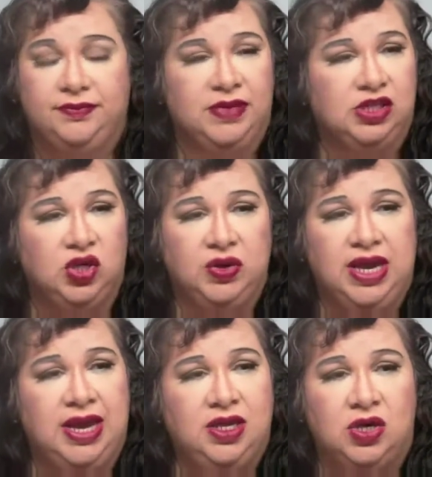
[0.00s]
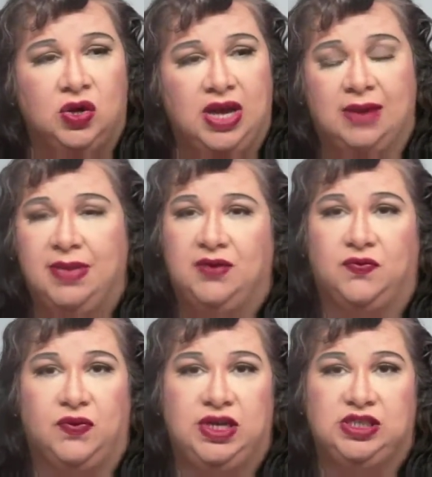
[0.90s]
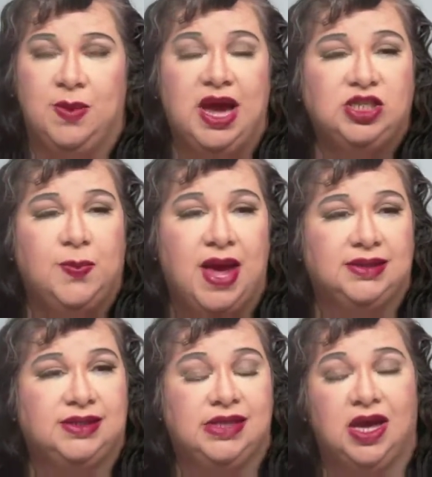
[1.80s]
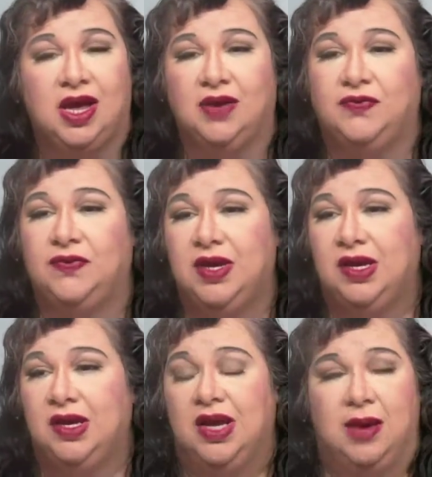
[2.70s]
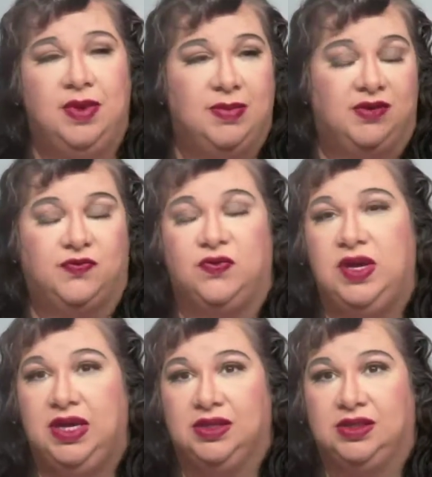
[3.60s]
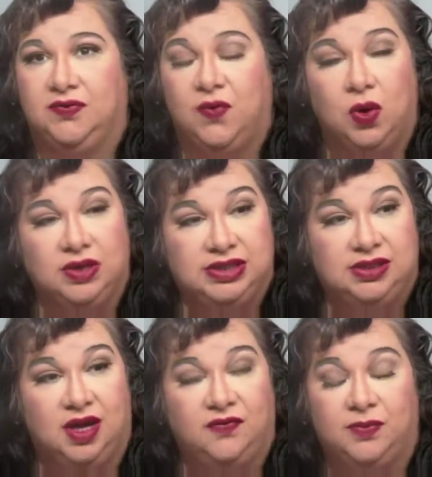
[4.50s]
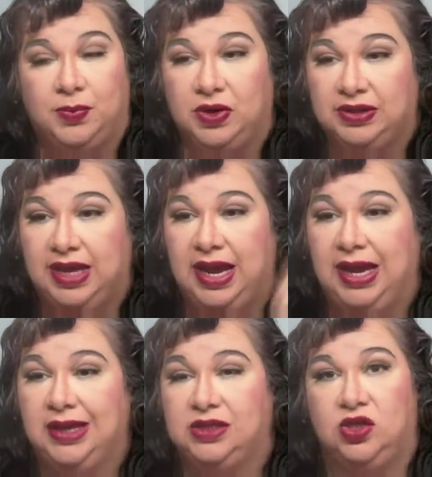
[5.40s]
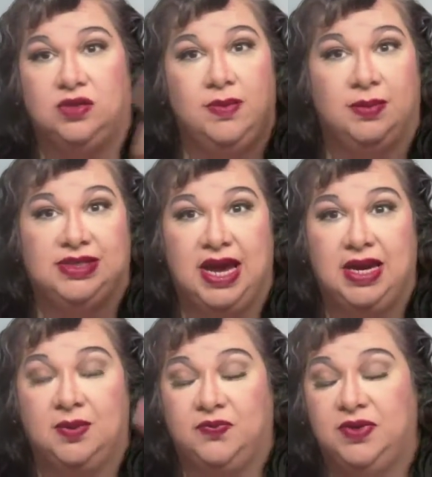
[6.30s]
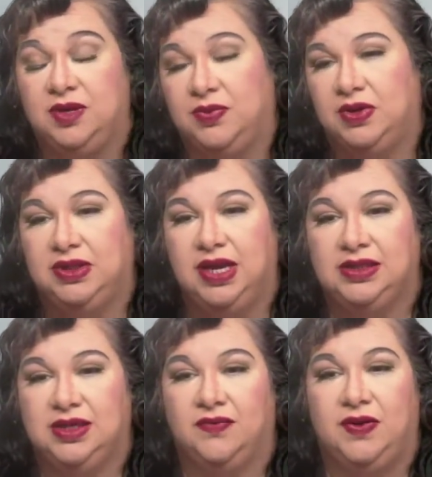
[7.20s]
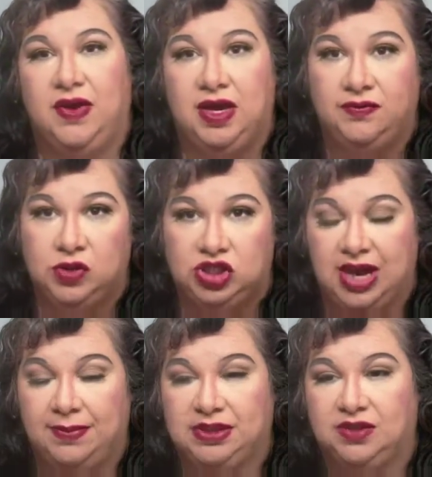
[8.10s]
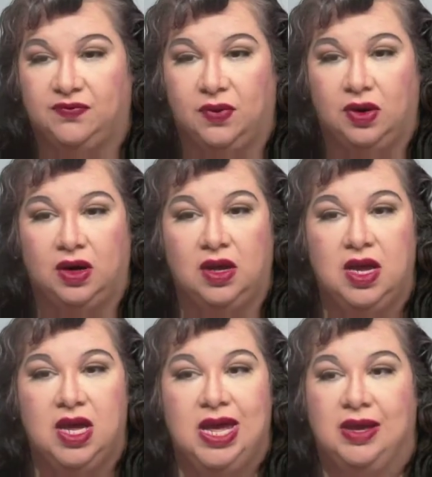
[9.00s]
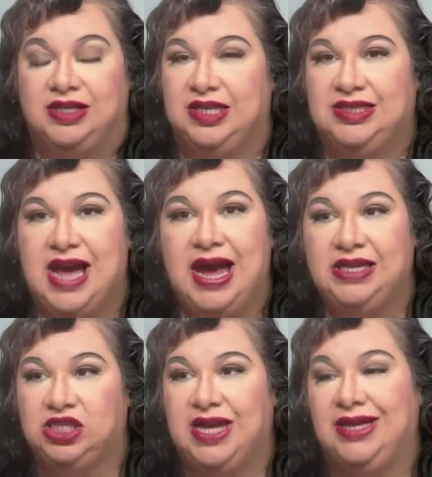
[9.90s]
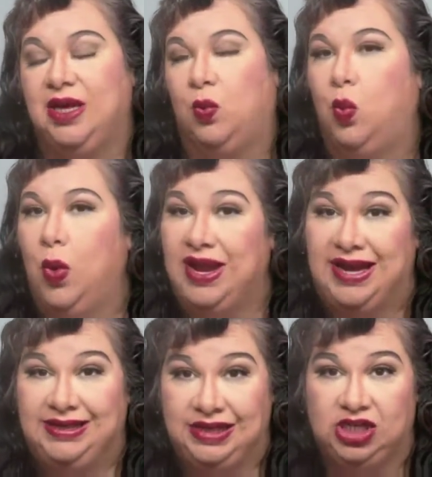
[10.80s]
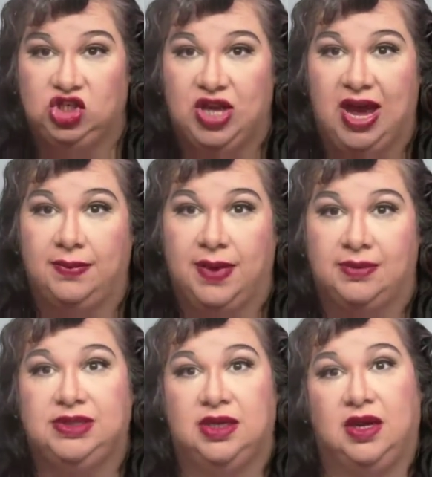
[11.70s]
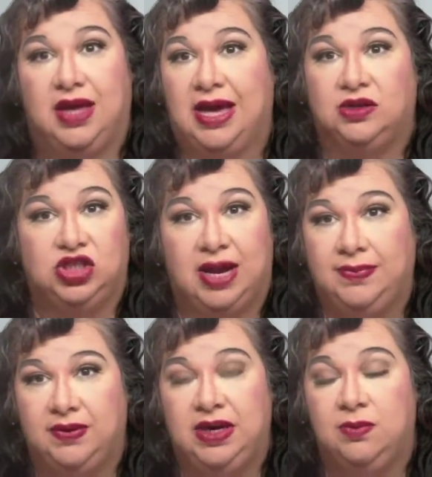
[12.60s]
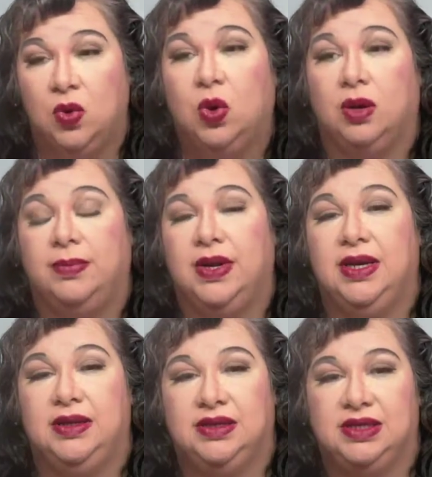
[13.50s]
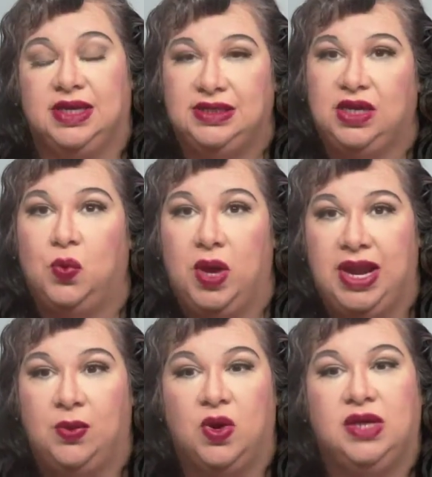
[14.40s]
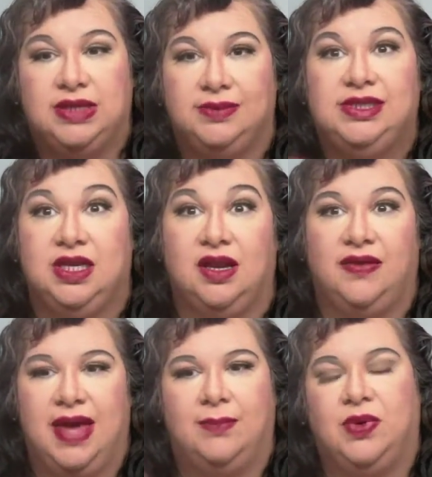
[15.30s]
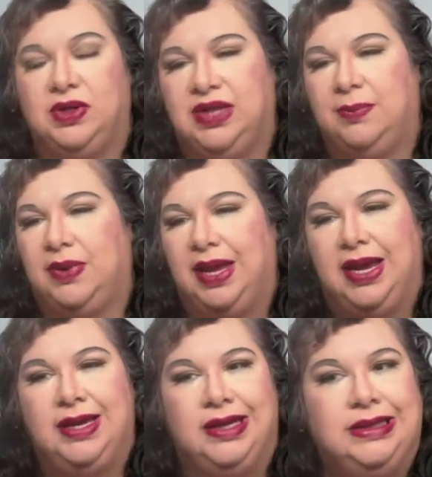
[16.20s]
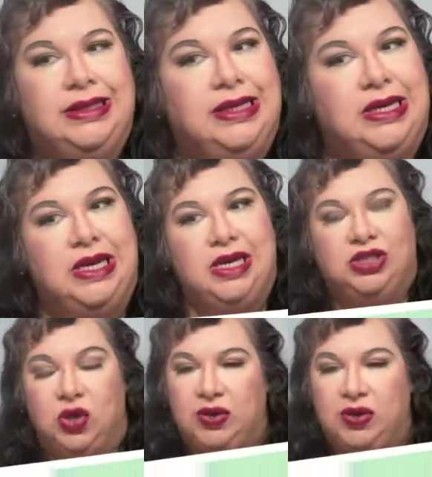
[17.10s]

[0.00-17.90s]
So yeah, got my free Smashbox stuff. My free Sephora stuff, birthdays. So you remember, sign up for your birthday stuff if you shop at Sephora. Since I signed up when I did shop, I'm still on. I don't shop there anymore, but since I did when I was, I'm still on that birthday plan. And so